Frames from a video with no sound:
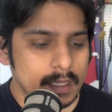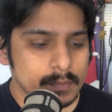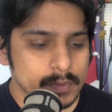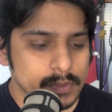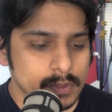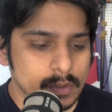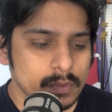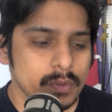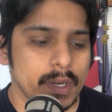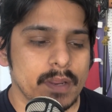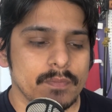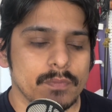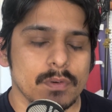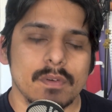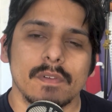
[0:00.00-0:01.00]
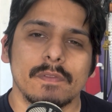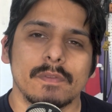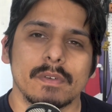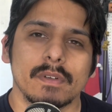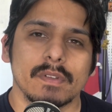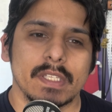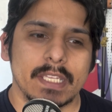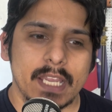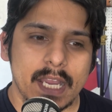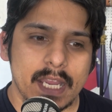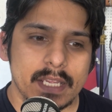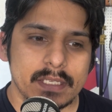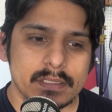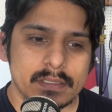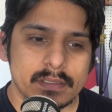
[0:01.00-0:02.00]
so grateful for the
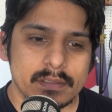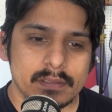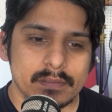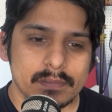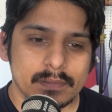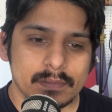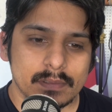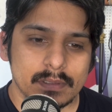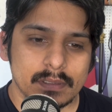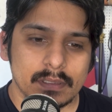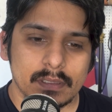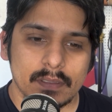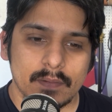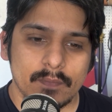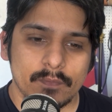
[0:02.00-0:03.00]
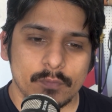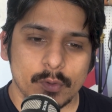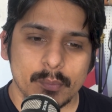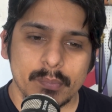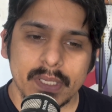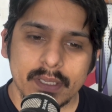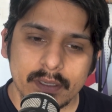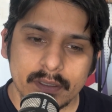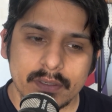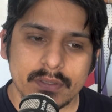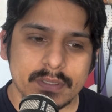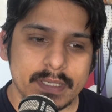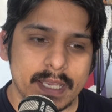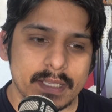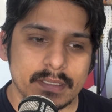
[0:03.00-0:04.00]
guys for being
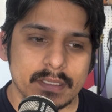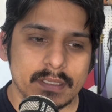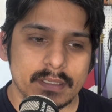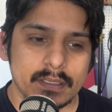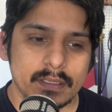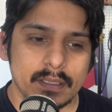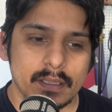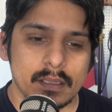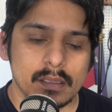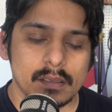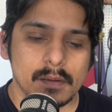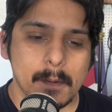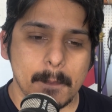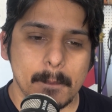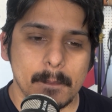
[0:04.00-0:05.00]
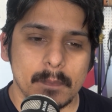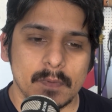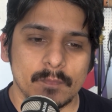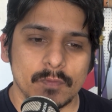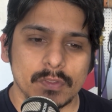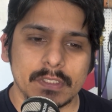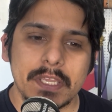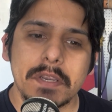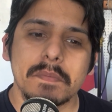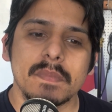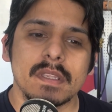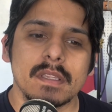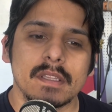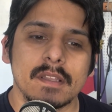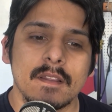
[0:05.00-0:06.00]
understanding, and for letting
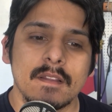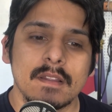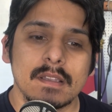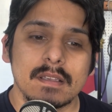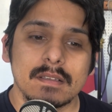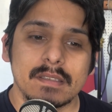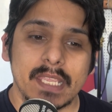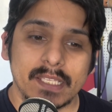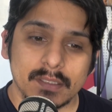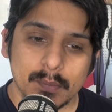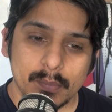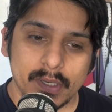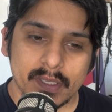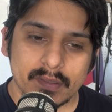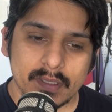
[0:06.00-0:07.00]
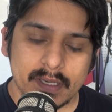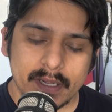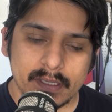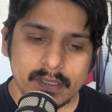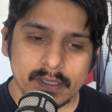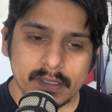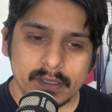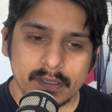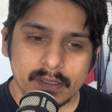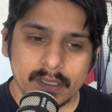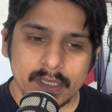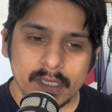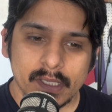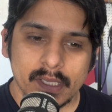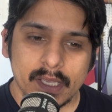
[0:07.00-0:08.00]
me take the break that I did,
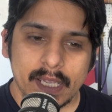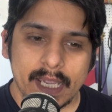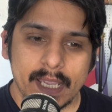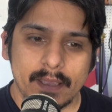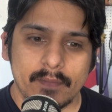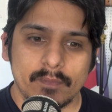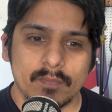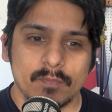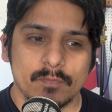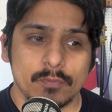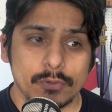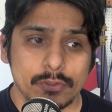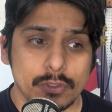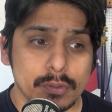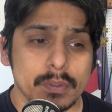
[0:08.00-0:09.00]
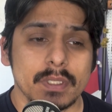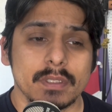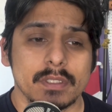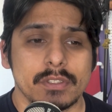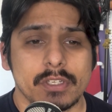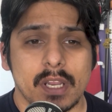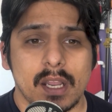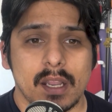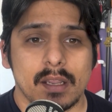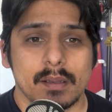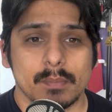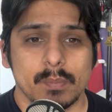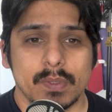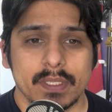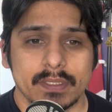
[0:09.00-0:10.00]
and for doing the
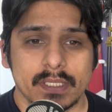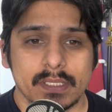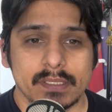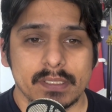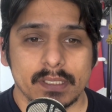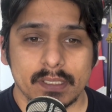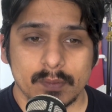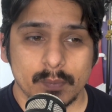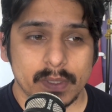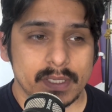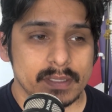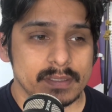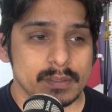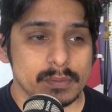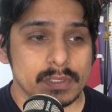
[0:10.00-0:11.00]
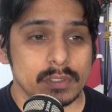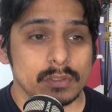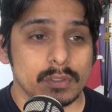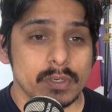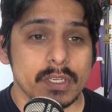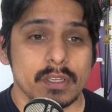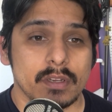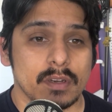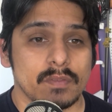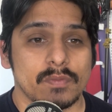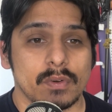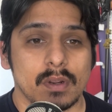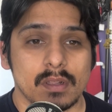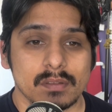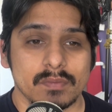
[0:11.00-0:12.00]
job that they did, because it was a learning curve
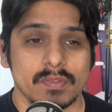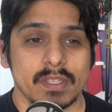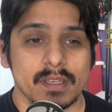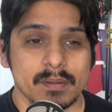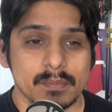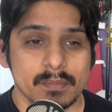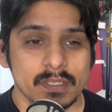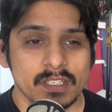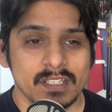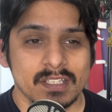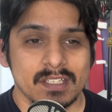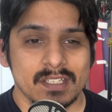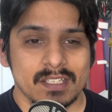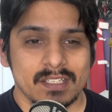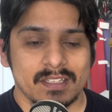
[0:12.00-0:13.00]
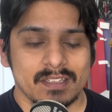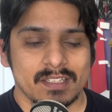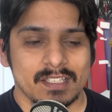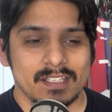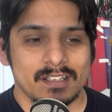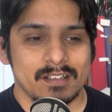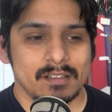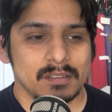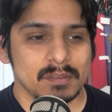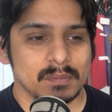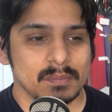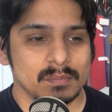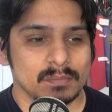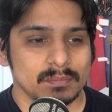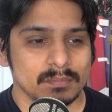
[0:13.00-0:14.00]
for all of them.
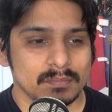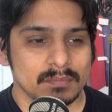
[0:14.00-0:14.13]
I